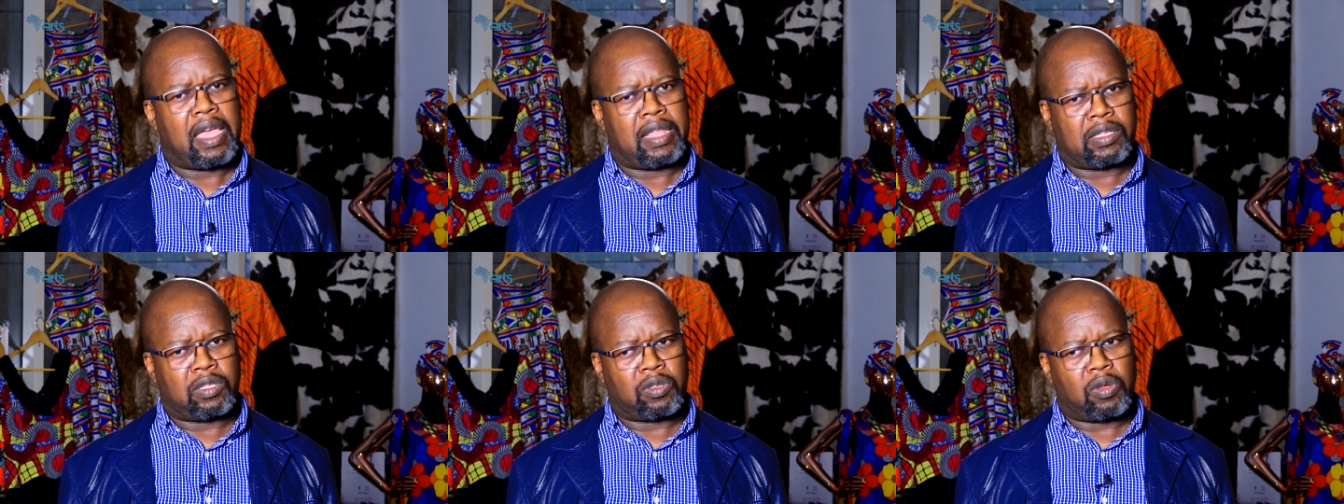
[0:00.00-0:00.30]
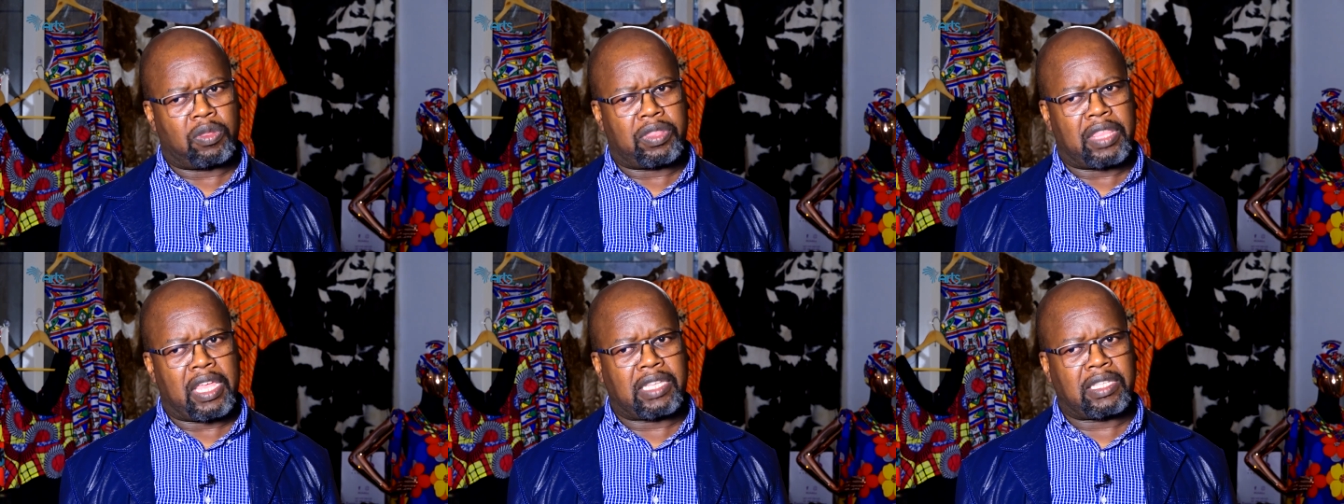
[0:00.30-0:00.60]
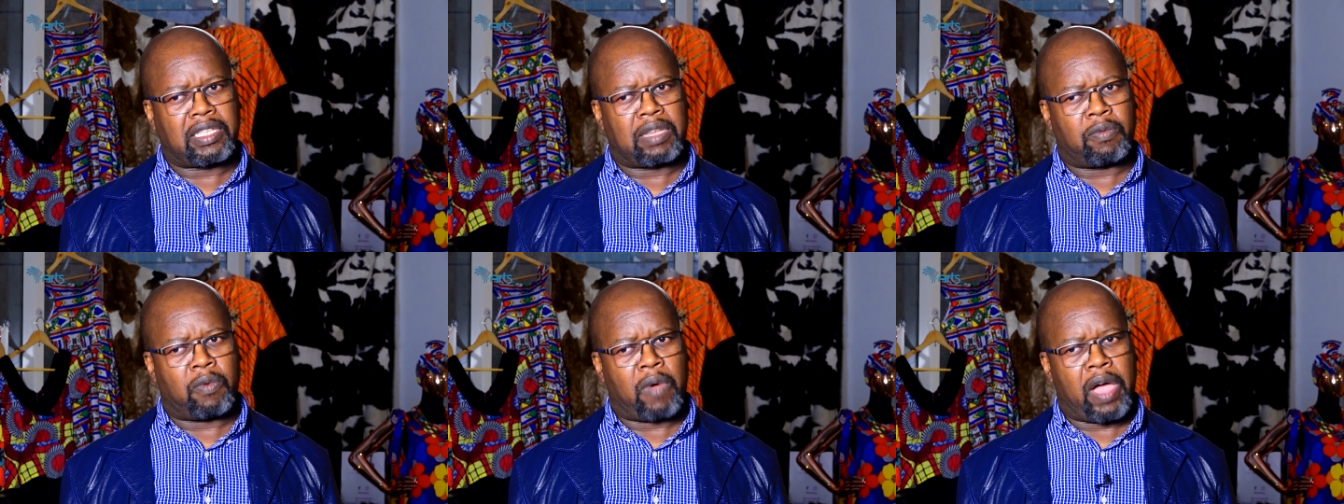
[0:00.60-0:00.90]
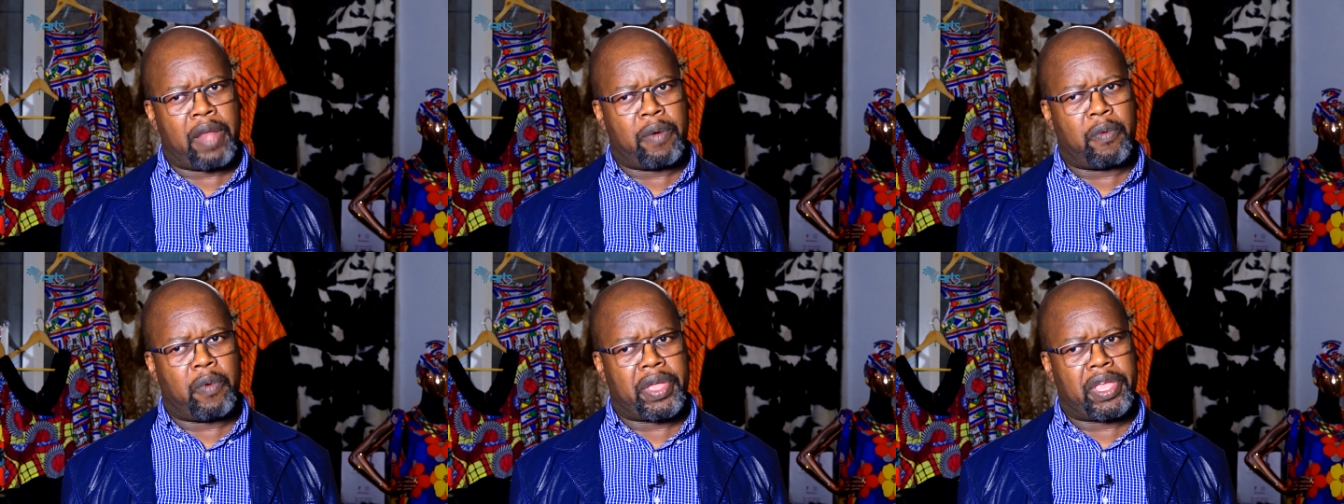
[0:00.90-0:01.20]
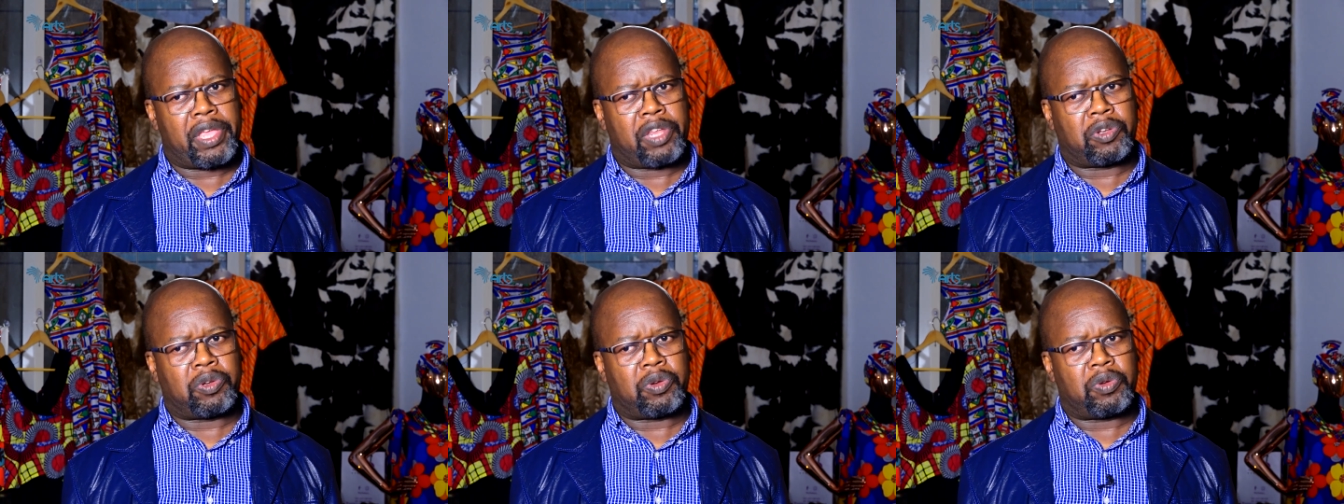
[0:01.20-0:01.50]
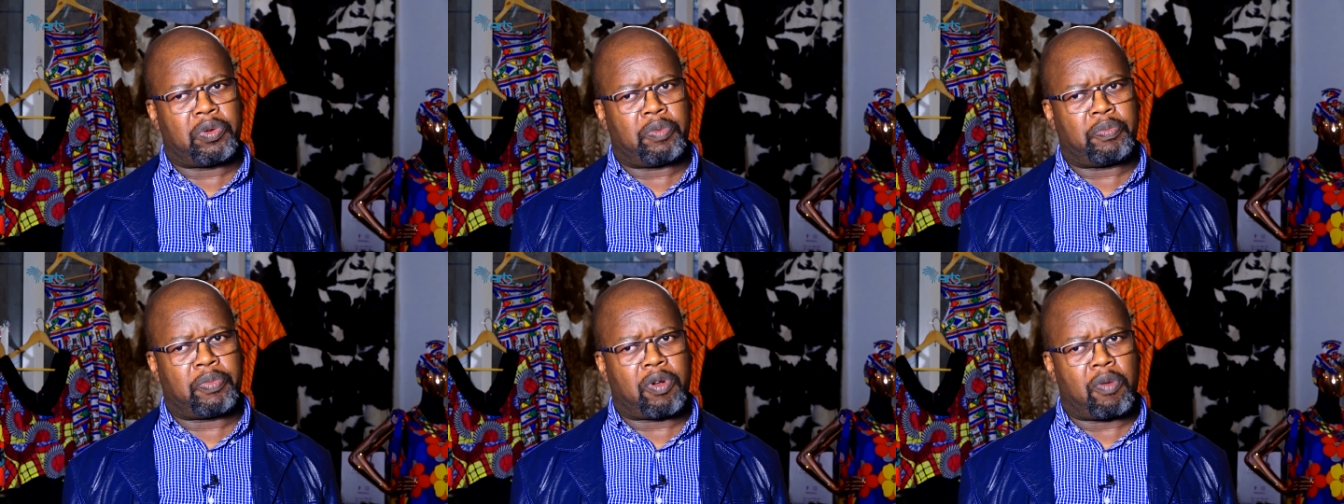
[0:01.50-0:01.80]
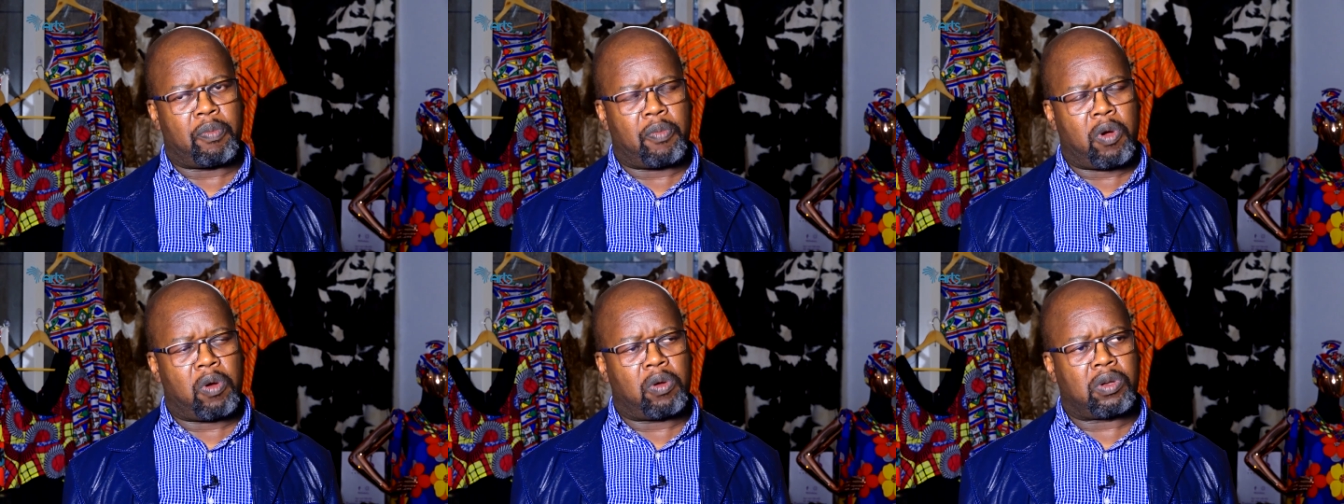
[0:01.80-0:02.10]
So that's one way to
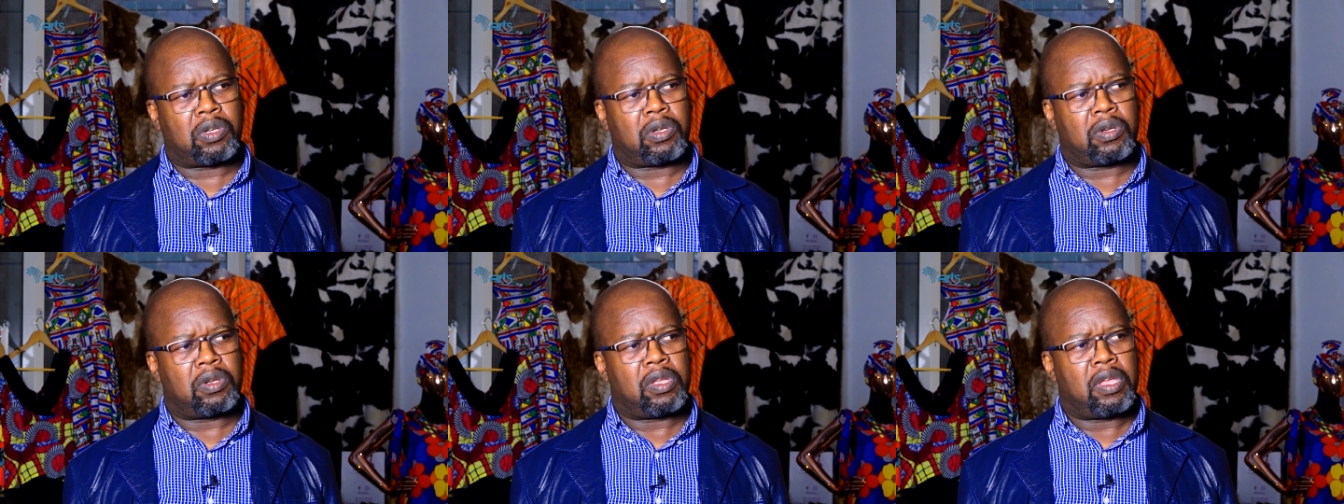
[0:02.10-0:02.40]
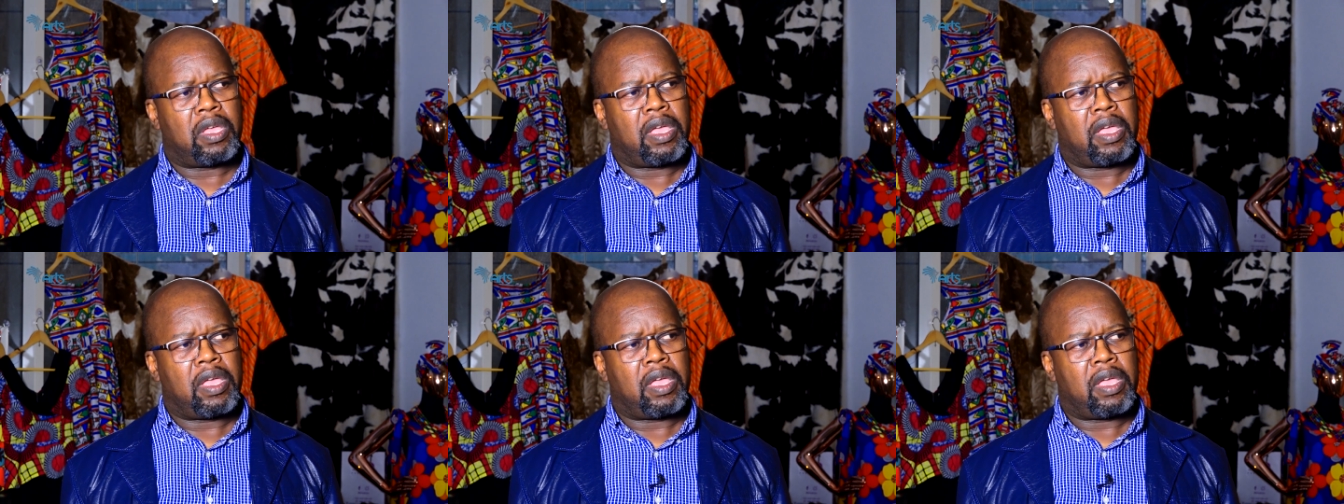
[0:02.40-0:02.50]
promote